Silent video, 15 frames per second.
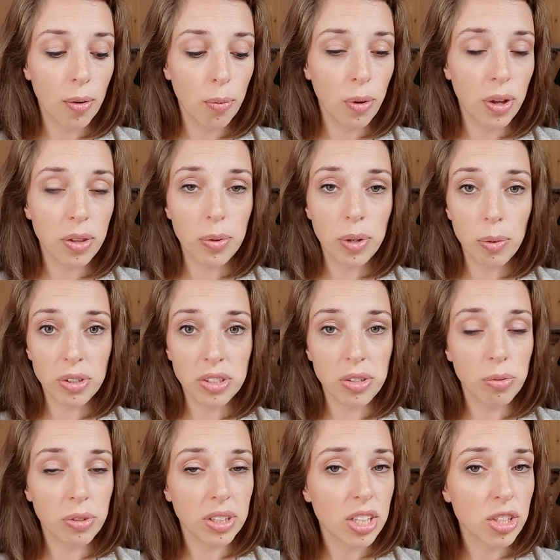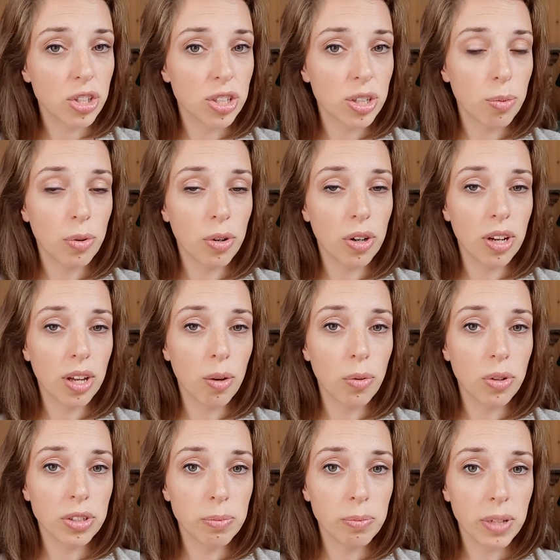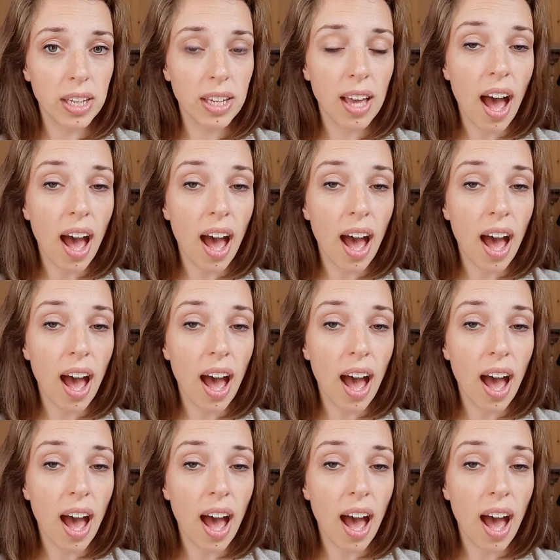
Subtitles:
whether it was a relationship or it was me,